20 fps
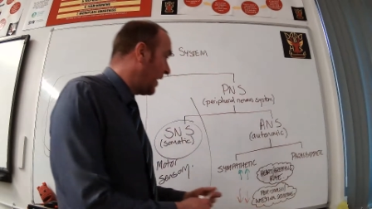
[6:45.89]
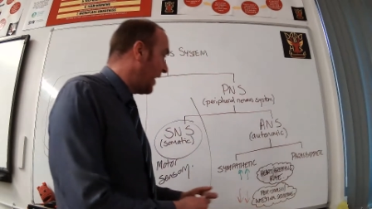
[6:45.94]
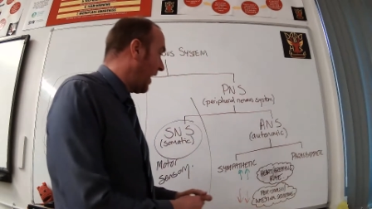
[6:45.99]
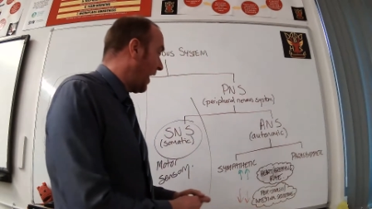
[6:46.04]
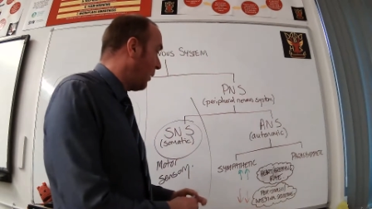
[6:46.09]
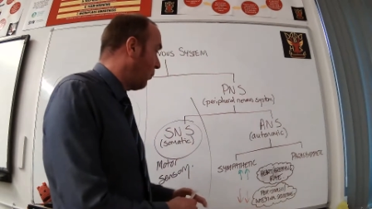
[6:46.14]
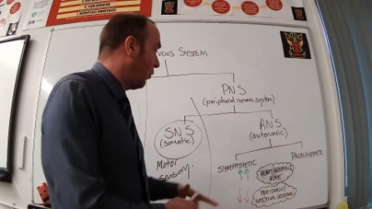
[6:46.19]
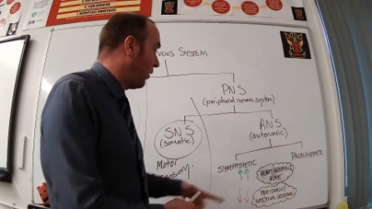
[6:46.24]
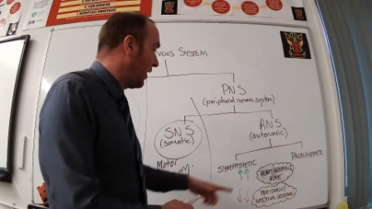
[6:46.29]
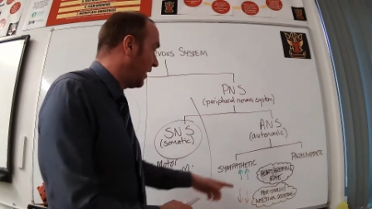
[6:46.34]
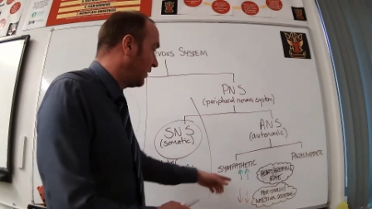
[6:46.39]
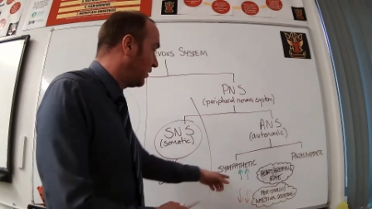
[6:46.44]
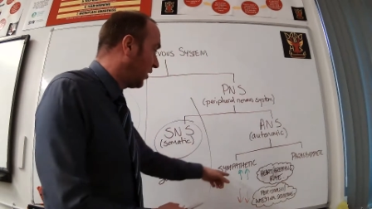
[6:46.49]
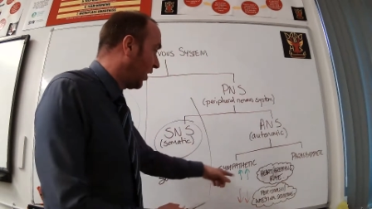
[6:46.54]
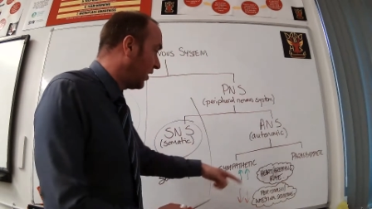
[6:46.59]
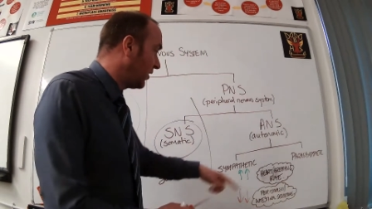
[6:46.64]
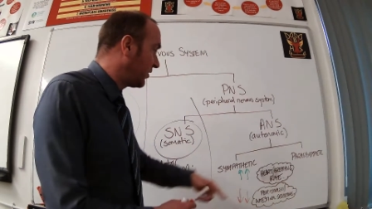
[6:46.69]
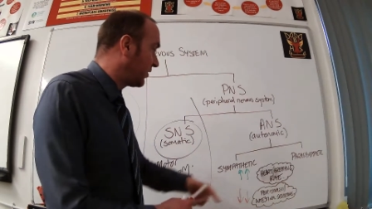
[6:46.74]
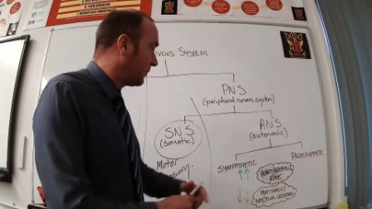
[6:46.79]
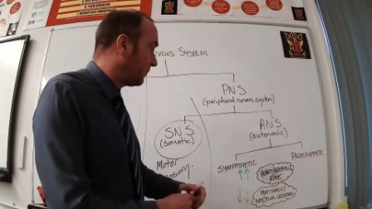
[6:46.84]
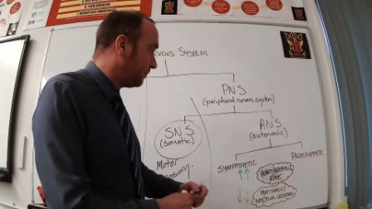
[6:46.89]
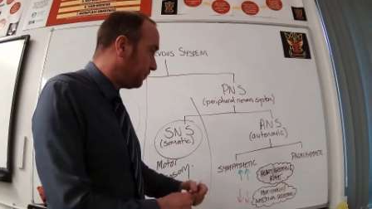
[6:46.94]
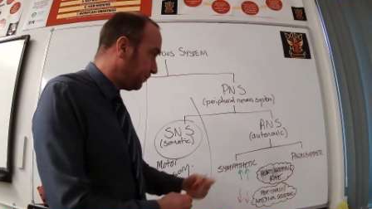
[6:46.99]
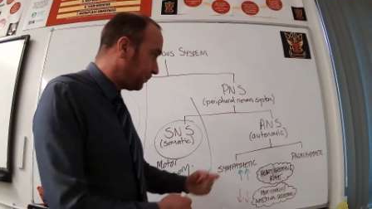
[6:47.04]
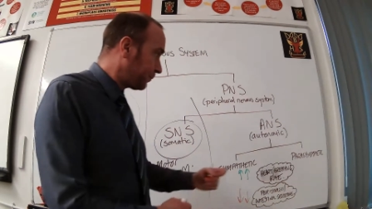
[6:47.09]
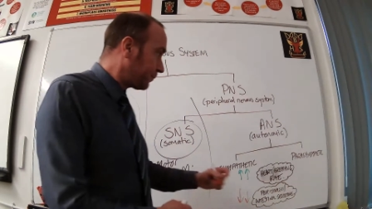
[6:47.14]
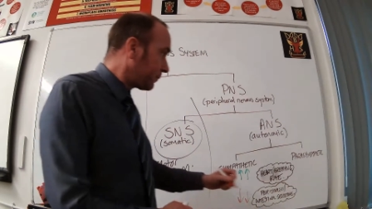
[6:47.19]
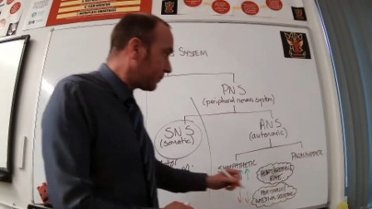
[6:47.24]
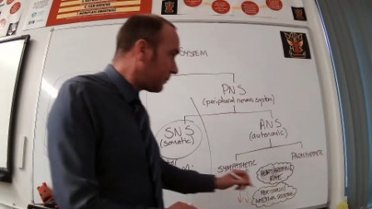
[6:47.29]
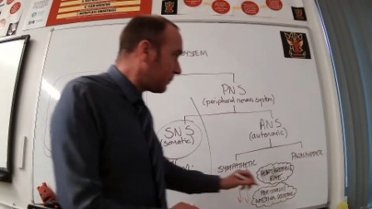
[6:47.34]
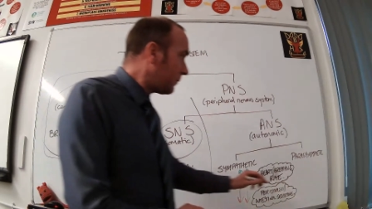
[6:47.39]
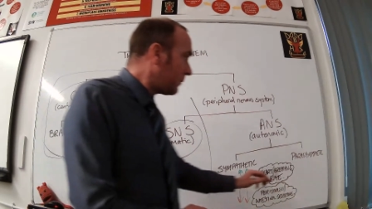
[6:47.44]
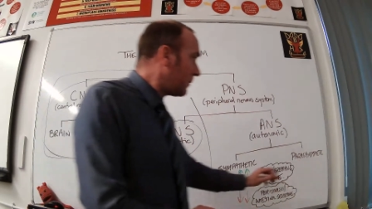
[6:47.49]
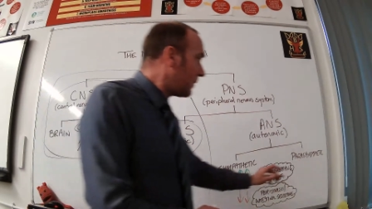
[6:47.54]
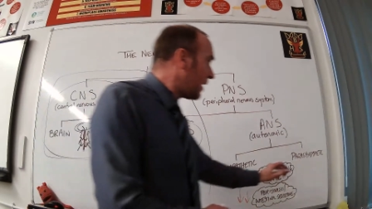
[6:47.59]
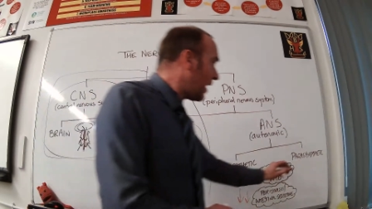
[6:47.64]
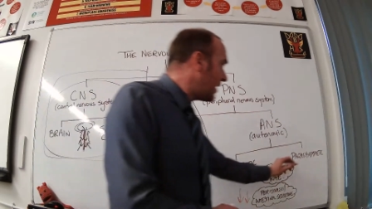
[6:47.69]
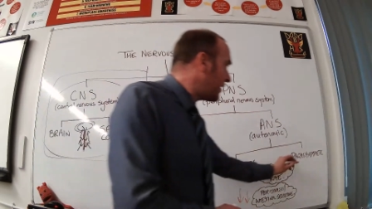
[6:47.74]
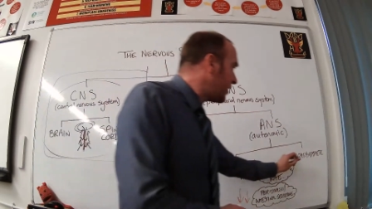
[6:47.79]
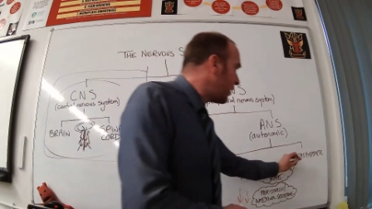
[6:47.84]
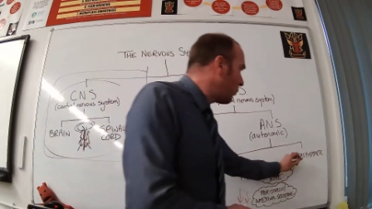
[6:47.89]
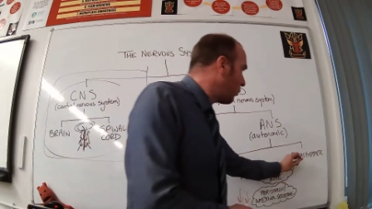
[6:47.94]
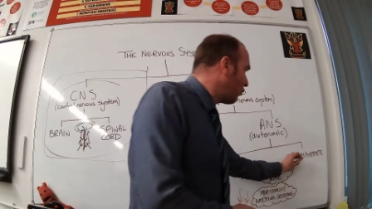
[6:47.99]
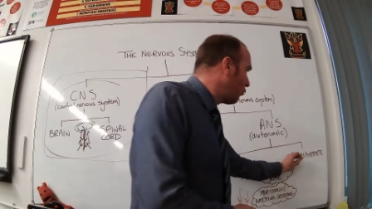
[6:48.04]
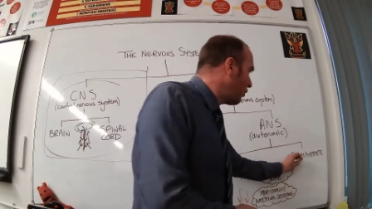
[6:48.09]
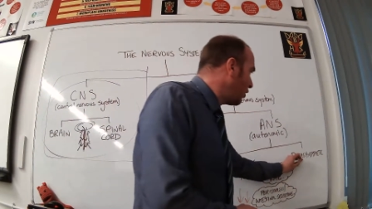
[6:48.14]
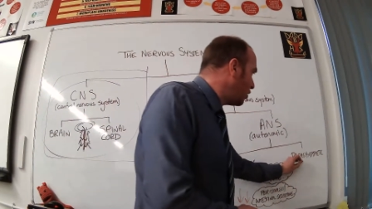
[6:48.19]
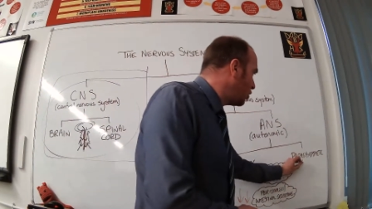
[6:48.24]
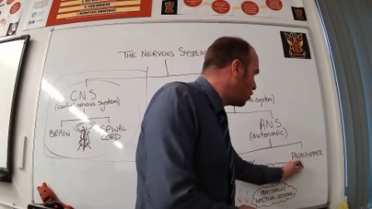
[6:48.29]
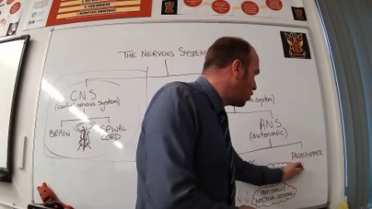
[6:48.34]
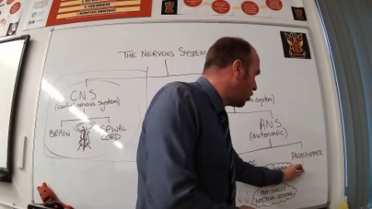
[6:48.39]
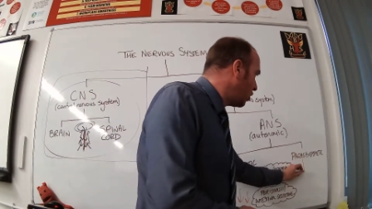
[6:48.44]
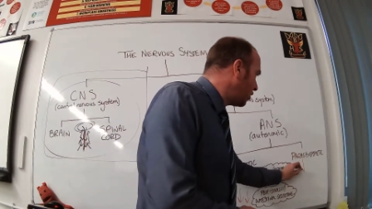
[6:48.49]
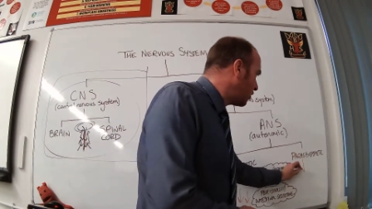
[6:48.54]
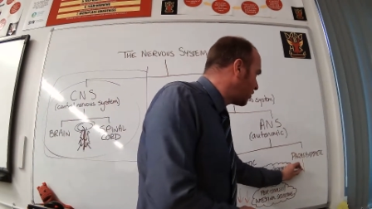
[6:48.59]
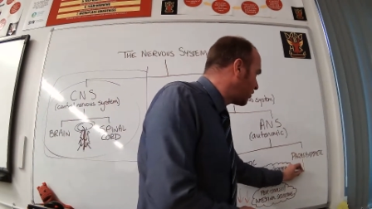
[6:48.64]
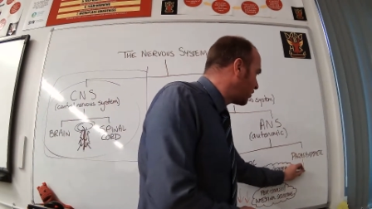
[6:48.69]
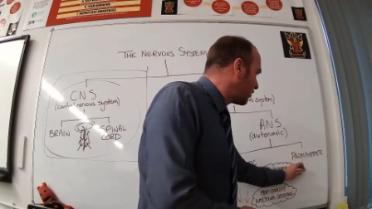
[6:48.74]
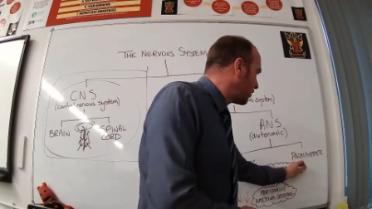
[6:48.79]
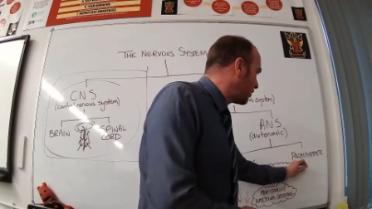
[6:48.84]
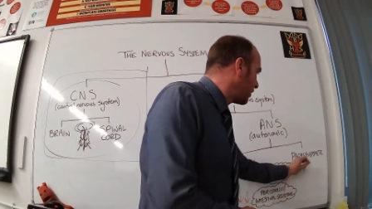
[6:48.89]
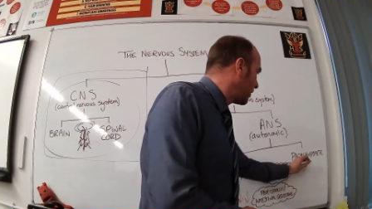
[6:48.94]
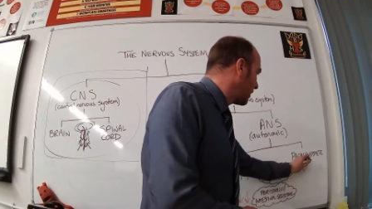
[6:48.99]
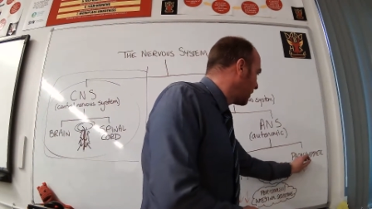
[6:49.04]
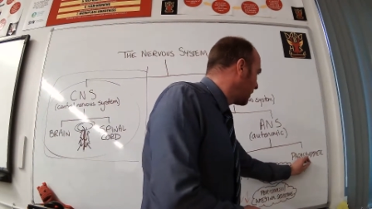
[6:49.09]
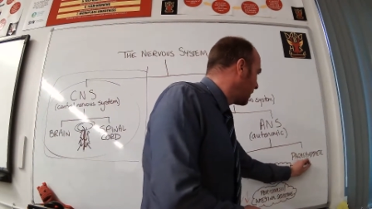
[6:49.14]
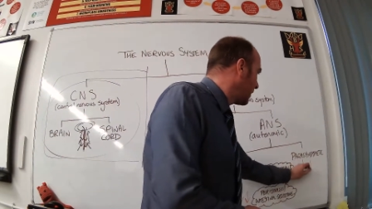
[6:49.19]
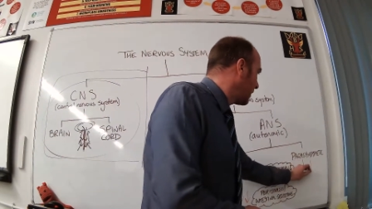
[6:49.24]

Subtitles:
and what it does is it will reduce